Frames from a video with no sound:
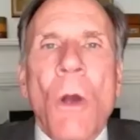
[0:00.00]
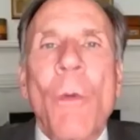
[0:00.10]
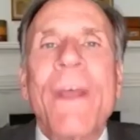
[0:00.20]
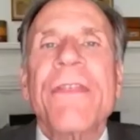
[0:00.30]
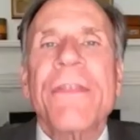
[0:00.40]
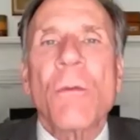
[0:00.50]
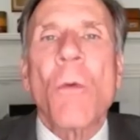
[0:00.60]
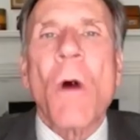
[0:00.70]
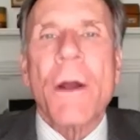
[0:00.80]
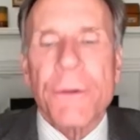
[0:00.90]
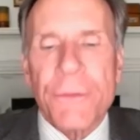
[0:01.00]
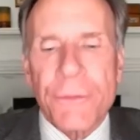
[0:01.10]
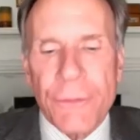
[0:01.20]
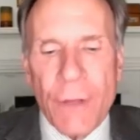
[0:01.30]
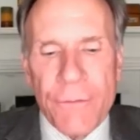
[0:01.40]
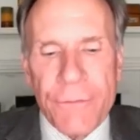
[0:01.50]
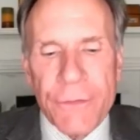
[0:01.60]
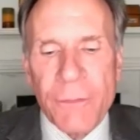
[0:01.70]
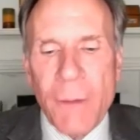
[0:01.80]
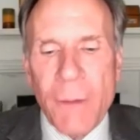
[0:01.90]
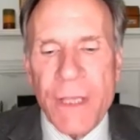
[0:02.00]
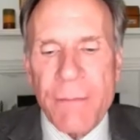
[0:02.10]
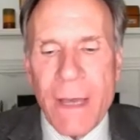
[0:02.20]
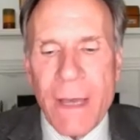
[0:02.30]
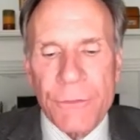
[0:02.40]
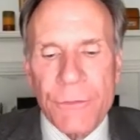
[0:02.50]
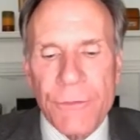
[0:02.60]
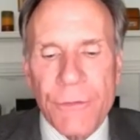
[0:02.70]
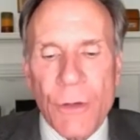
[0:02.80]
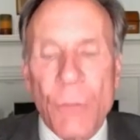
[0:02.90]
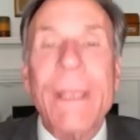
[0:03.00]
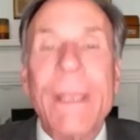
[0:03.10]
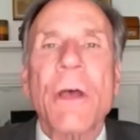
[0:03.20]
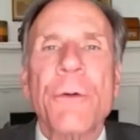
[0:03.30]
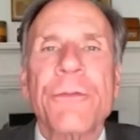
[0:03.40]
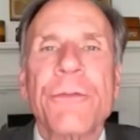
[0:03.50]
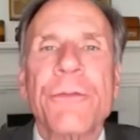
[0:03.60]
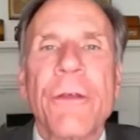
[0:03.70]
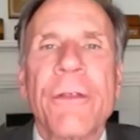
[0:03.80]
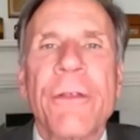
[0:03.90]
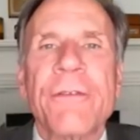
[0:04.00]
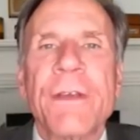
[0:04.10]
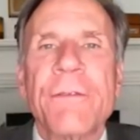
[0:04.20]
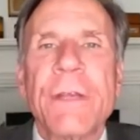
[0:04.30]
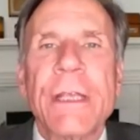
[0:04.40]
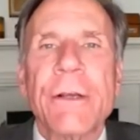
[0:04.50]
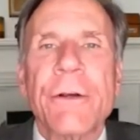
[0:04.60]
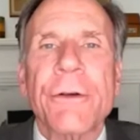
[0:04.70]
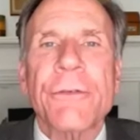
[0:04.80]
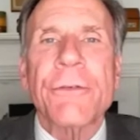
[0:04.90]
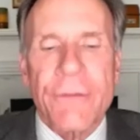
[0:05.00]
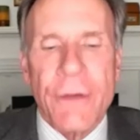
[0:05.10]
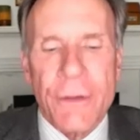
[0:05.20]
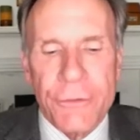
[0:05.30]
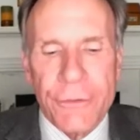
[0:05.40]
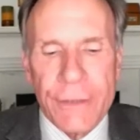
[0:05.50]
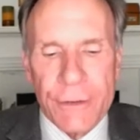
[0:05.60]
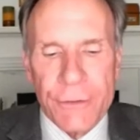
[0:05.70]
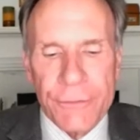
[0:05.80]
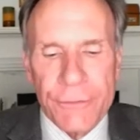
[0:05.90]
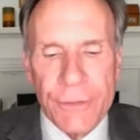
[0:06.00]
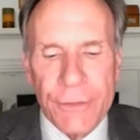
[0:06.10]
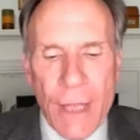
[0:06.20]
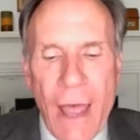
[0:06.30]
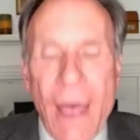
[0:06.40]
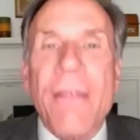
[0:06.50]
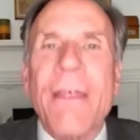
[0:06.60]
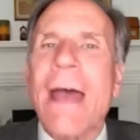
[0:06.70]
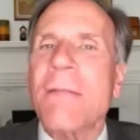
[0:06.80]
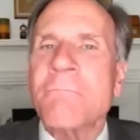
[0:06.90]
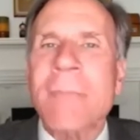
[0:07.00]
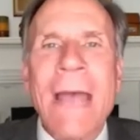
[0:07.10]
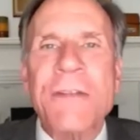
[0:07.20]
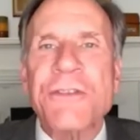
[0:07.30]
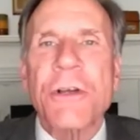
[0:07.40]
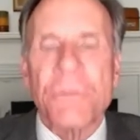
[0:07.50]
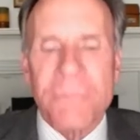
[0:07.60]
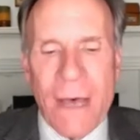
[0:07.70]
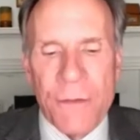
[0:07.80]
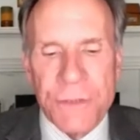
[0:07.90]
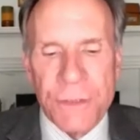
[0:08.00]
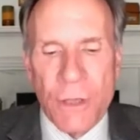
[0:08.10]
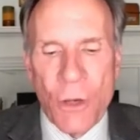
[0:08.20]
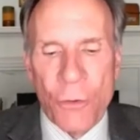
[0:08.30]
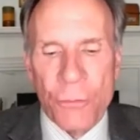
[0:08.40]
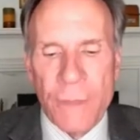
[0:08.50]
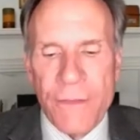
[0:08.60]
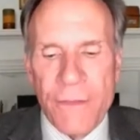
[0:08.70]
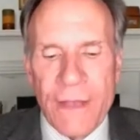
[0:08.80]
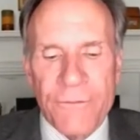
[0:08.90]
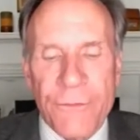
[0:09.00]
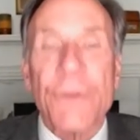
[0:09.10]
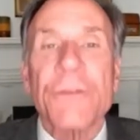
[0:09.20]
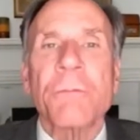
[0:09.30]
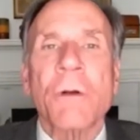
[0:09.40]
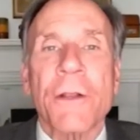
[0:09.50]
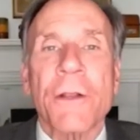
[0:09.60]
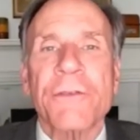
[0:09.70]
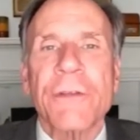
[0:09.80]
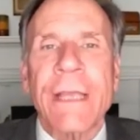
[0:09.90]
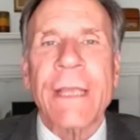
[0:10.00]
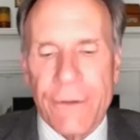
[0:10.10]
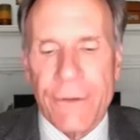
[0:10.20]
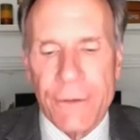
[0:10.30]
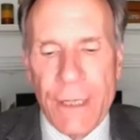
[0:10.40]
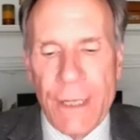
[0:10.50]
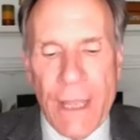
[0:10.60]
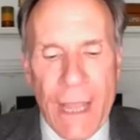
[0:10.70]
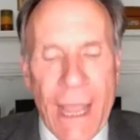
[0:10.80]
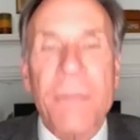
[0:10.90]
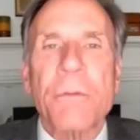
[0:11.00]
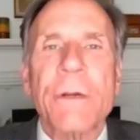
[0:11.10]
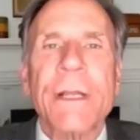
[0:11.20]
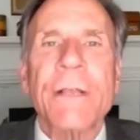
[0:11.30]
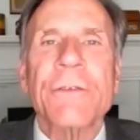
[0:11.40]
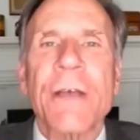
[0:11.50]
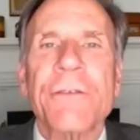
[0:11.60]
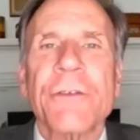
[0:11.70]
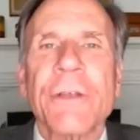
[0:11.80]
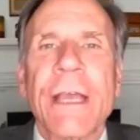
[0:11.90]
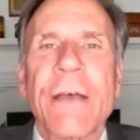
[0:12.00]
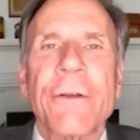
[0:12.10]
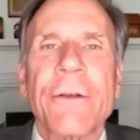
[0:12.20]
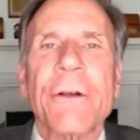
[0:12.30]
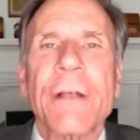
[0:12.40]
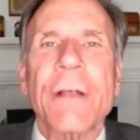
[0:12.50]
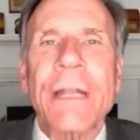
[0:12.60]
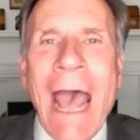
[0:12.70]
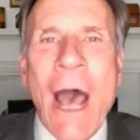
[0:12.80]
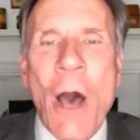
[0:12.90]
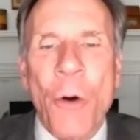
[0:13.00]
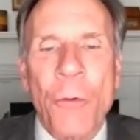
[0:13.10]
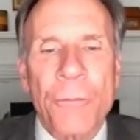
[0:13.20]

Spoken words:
With the waters of the Smoky Mountains, we toast the 50 years of Hunter Hills, that magical mountain home that first brought us together and brings us together now.